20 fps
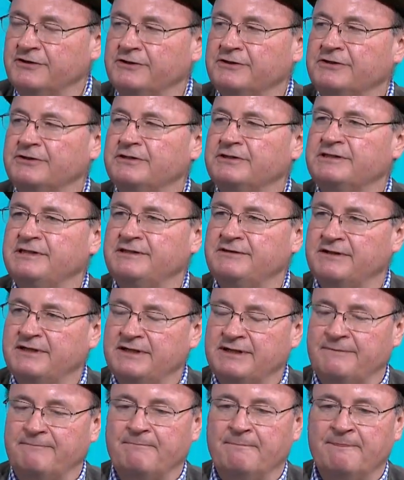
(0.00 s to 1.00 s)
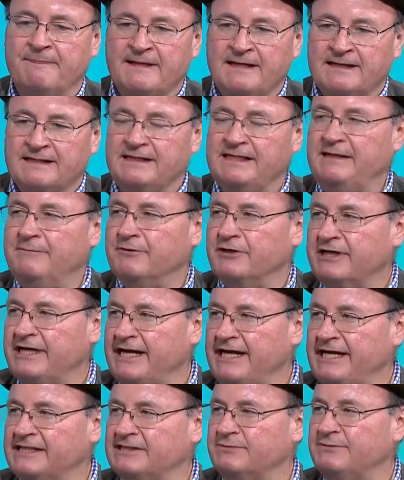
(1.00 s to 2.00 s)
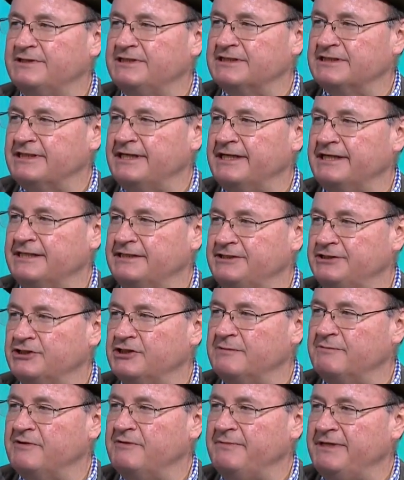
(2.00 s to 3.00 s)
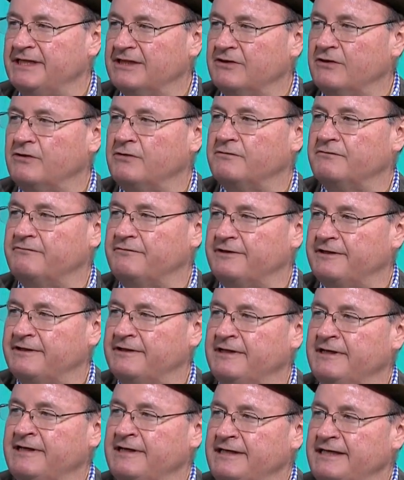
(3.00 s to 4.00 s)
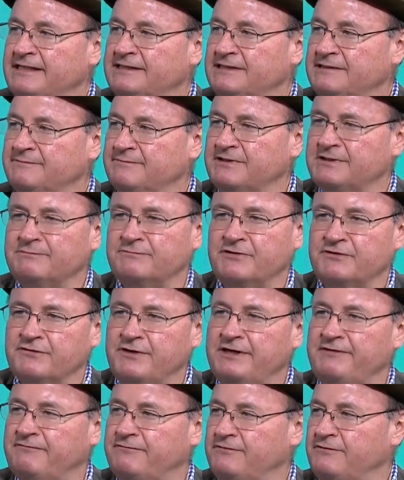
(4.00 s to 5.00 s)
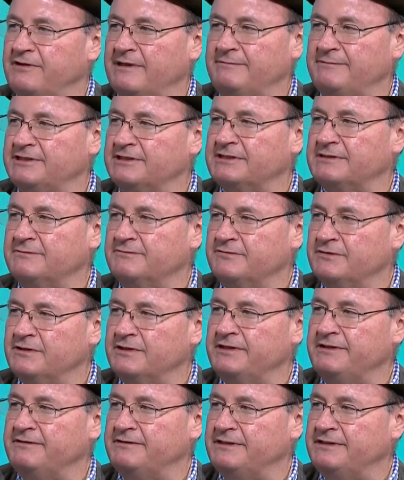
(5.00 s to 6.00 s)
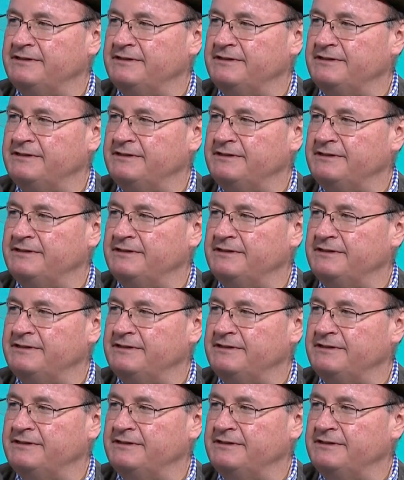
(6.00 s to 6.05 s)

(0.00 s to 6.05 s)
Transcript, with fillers: Thuringers and um, Leberkäse, which is like a German meatloaf, and it's some, some great food. I mean, just some really,